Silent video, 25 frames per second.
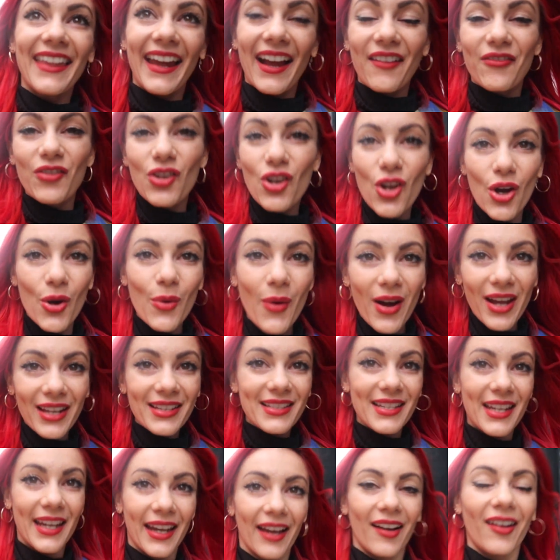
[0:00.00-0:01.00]
they have no
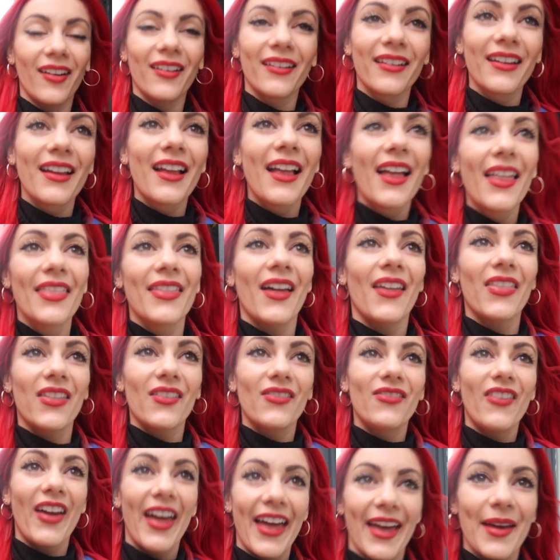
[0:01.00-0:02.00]
idea that
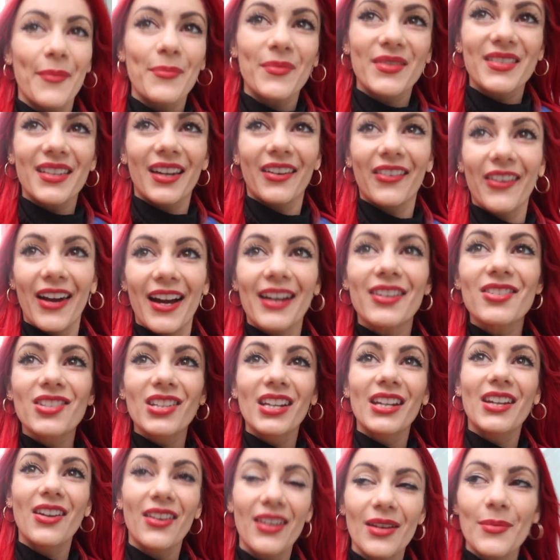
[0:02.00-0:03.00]
the Vamps are
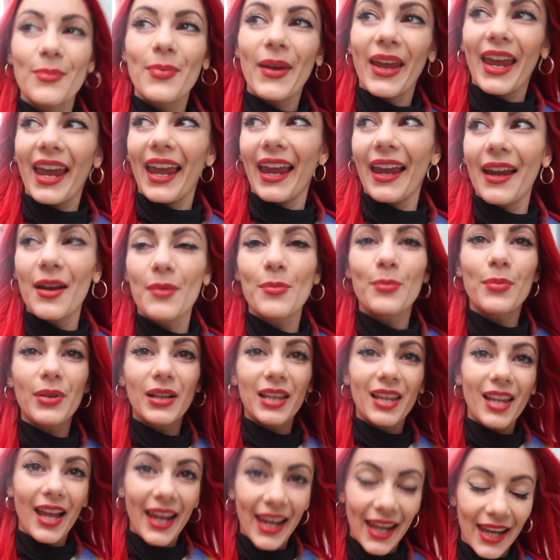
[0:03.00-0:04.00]
actually going to be
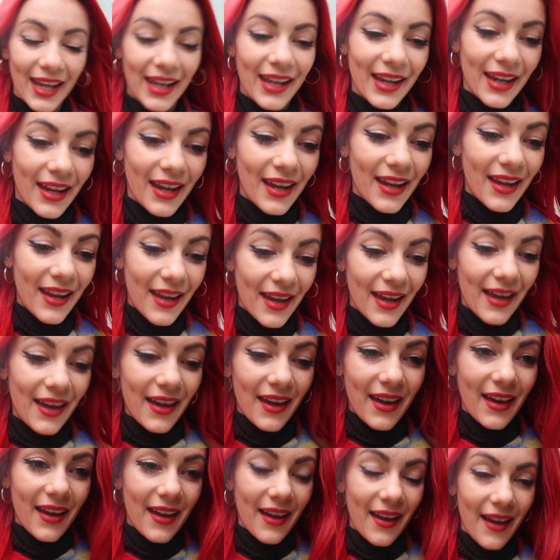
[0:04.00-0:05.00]
playing
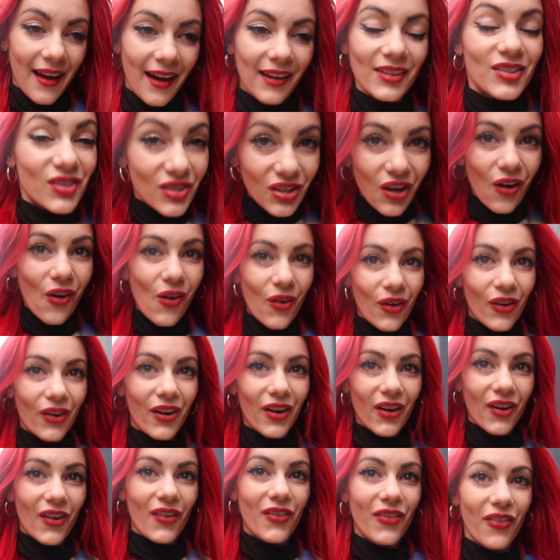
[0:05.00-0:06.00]
a
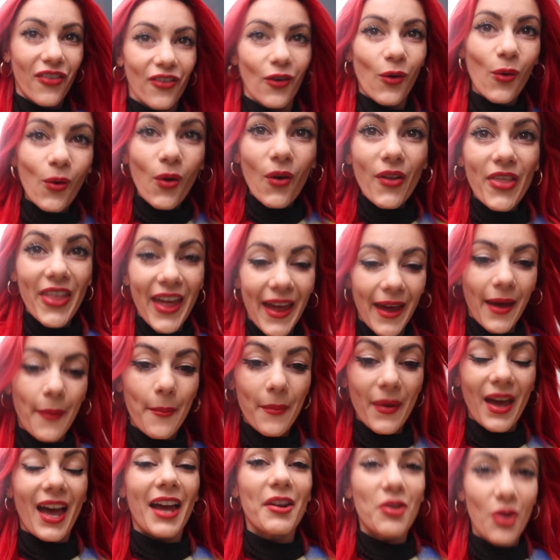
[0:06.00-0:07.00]
song for
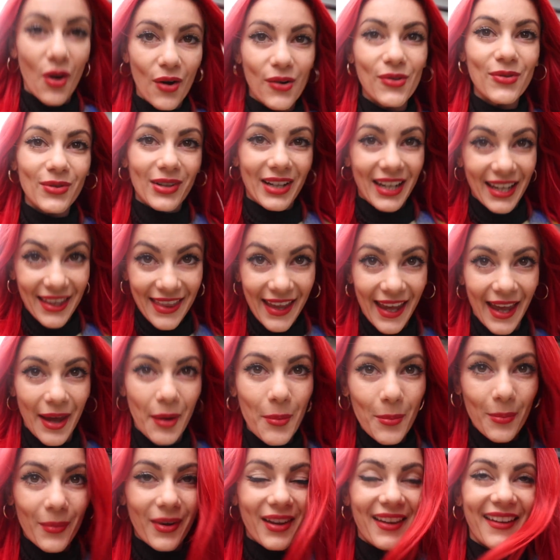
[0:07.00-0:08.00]
them and only
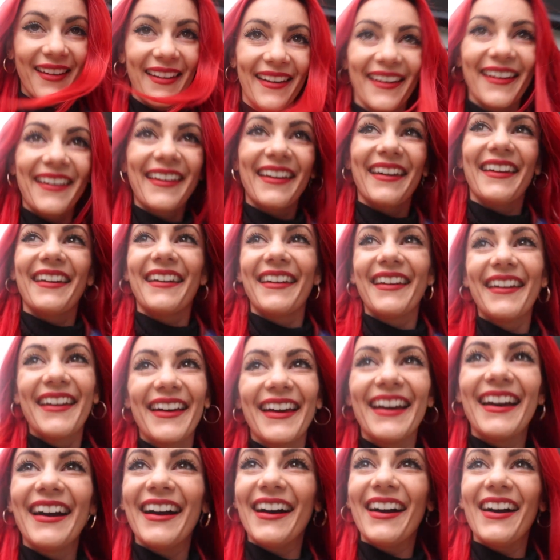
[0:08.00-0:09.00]
them.
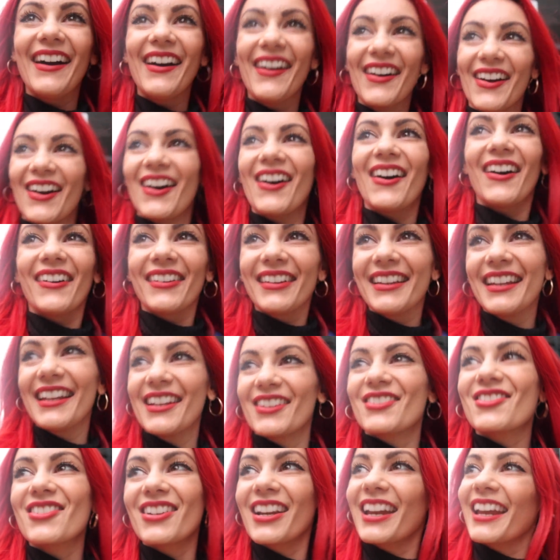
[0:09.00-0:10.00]
I
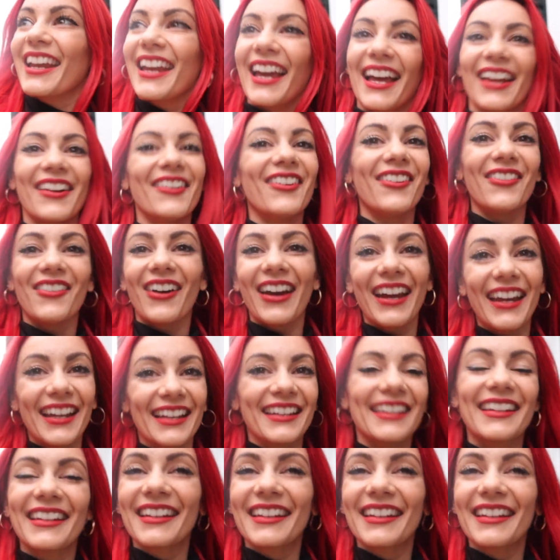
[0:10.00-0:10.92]
literally cannot wait.